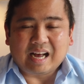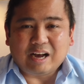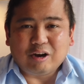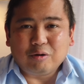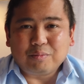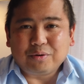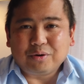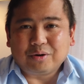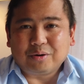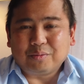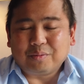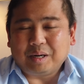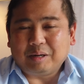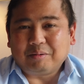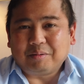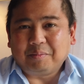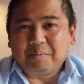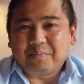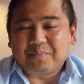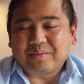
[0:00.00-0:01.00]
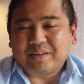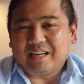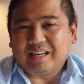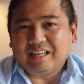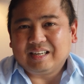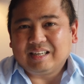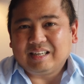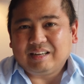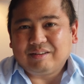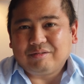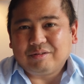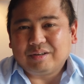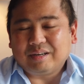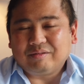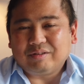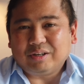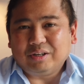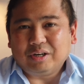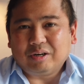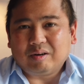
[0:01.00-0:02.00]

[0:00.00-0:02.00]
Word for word: I hope you are well. Uh, if you have to